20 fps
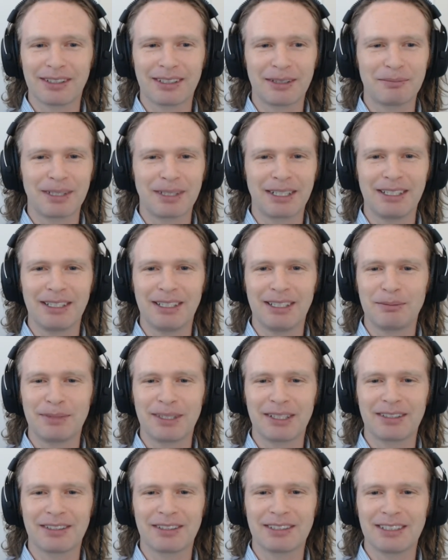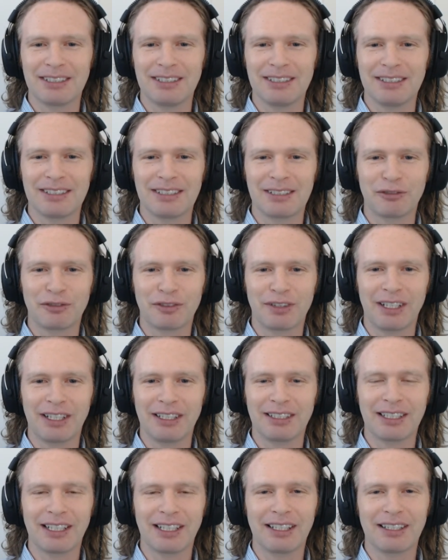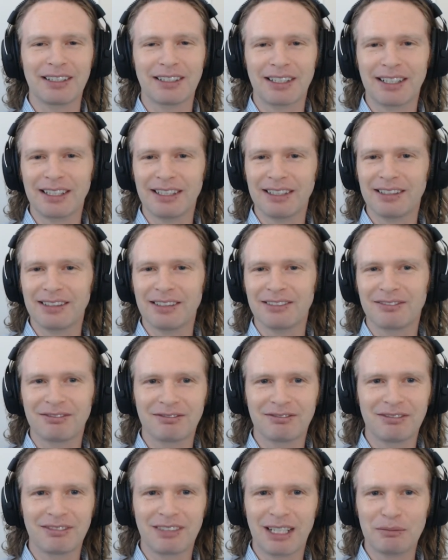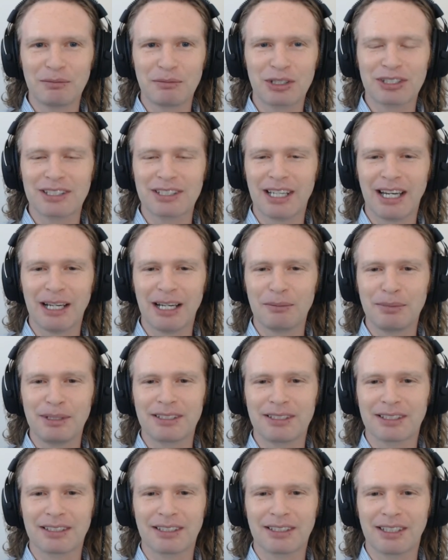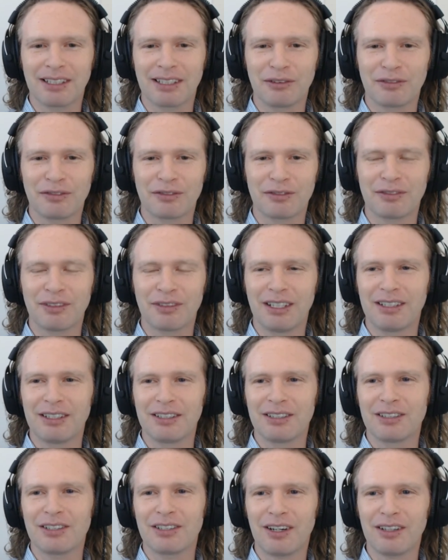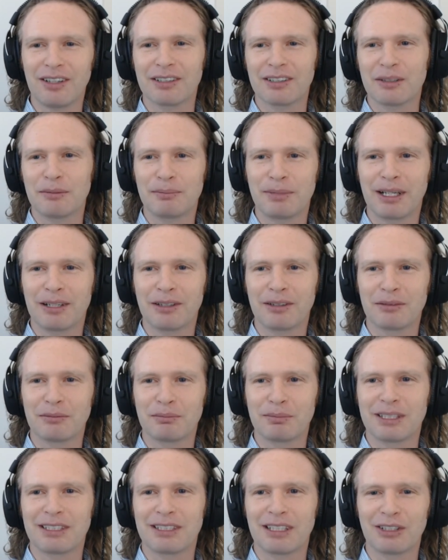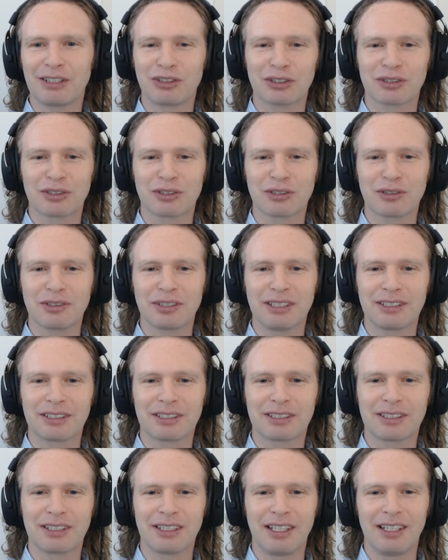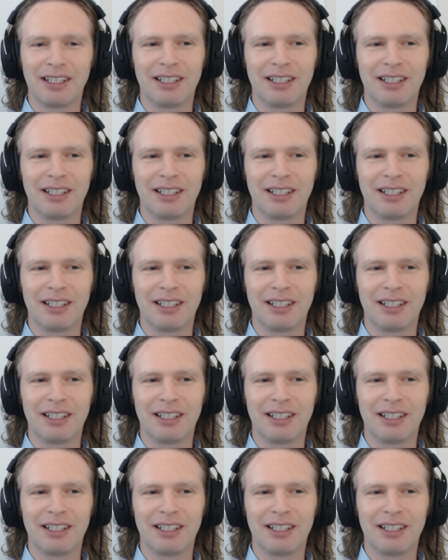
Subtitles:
My email is easy to find, and I'm just happy to kind of talk about potential stories.